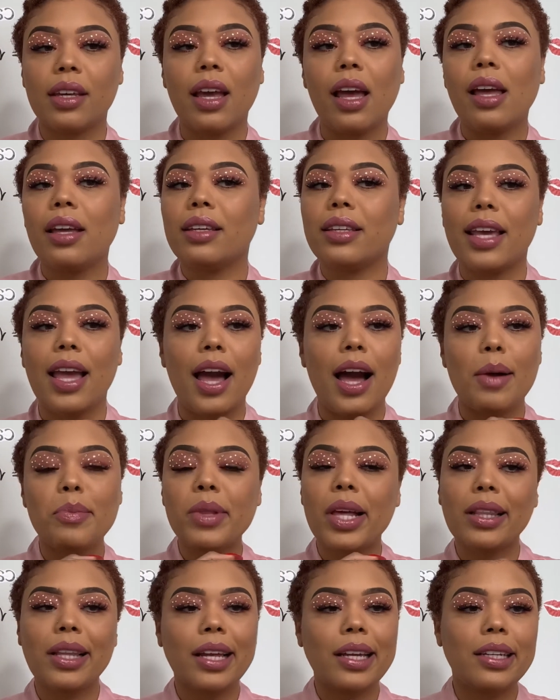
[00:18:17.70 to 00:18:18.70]
yeah, I'm not
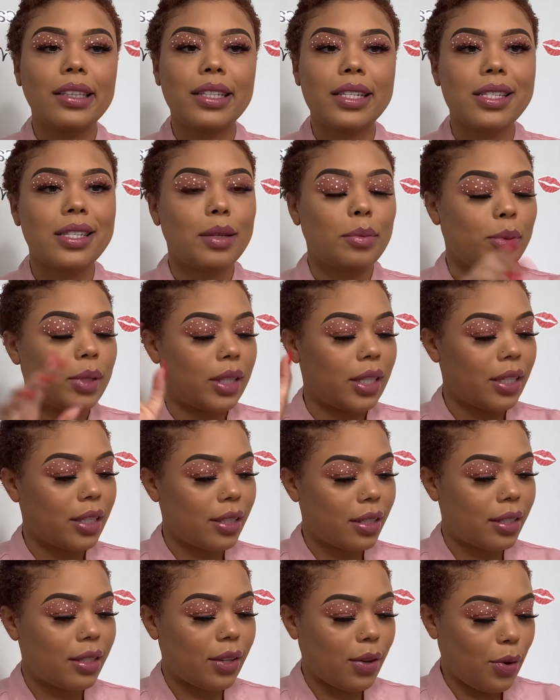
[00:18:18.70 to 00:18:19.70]
liking this lip with
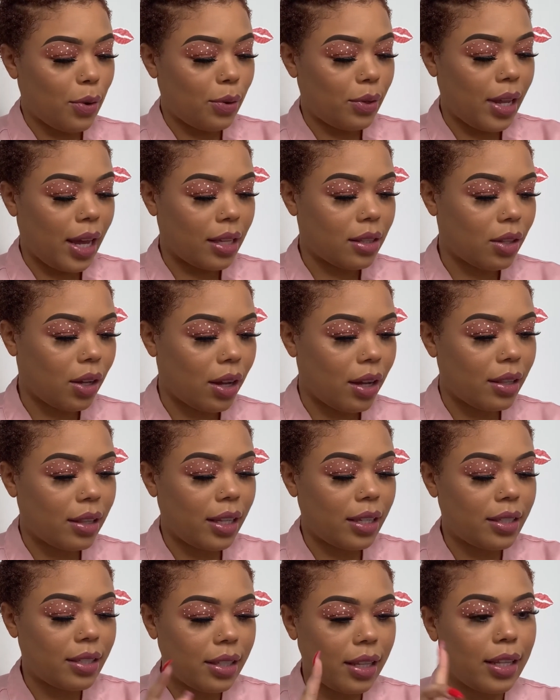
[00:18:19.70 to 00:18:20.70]
this. Hold that thought.
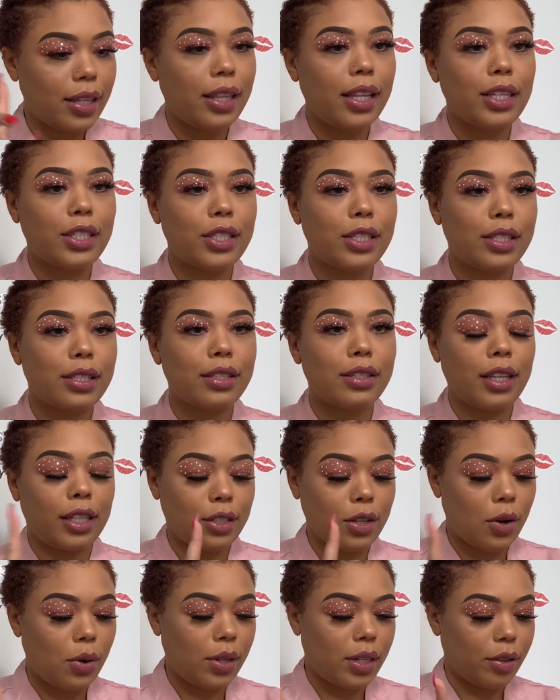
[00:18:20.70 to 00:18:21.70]
Let's go
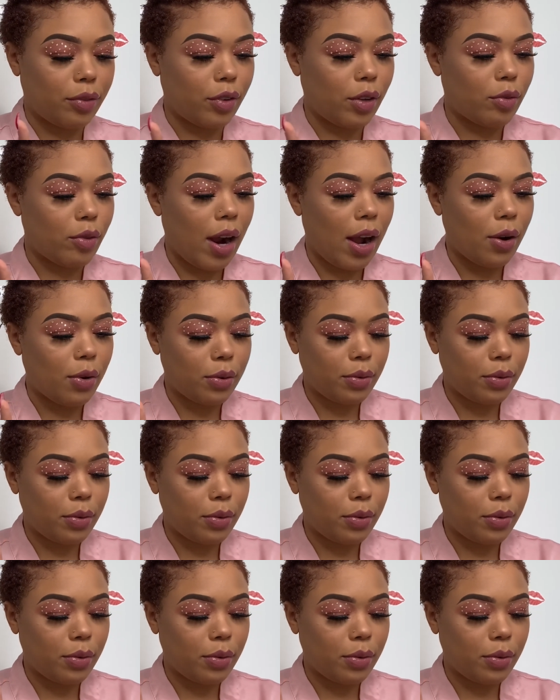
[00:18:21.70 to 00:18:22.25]
a different route.